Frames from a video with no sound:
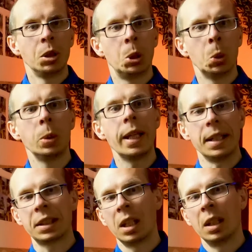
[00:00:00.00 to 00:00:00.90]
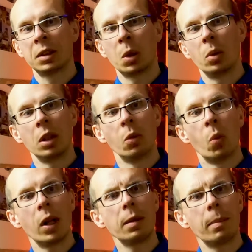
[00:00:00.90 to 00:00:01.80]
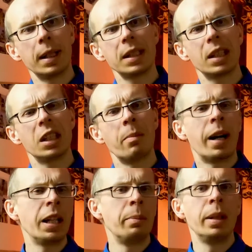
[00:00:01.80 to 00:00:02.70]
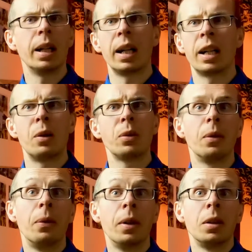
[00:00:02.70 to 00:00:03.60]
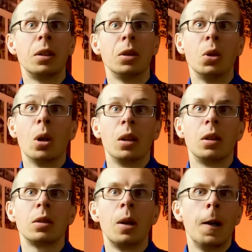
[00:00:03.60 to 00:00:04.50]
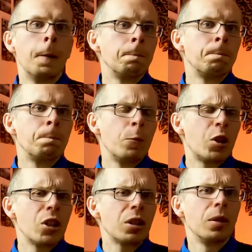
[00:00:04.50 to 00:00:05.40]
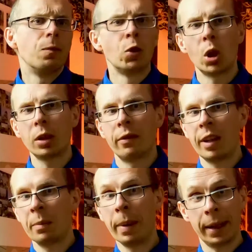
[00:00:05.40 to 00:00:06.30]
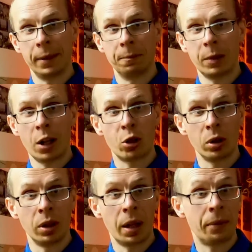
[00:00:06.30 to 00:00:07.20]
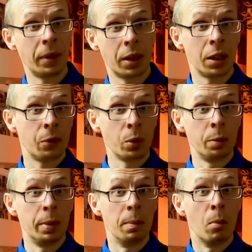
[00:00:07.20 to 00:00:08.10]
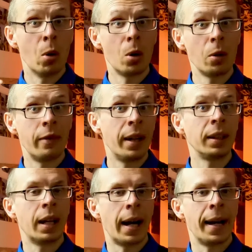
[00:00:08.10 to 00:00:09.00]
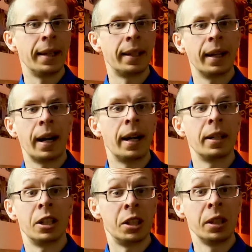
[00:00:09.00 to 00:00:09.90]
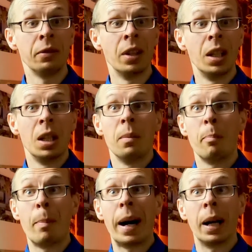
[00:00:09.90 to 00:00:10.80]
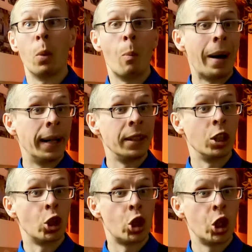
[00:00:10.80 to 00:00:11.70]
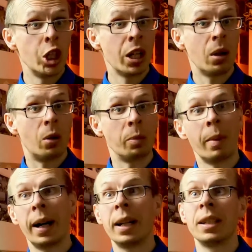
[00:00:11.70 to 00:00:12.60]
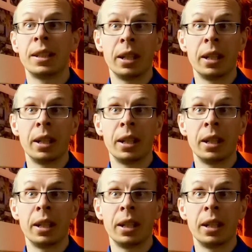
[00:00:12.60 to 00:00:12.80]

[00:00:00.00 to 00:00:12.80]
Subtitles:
in 2 days. So in 1 month it might be around $30, which is not that bad. Actually, I think it would be more than I receive by mining Chia on my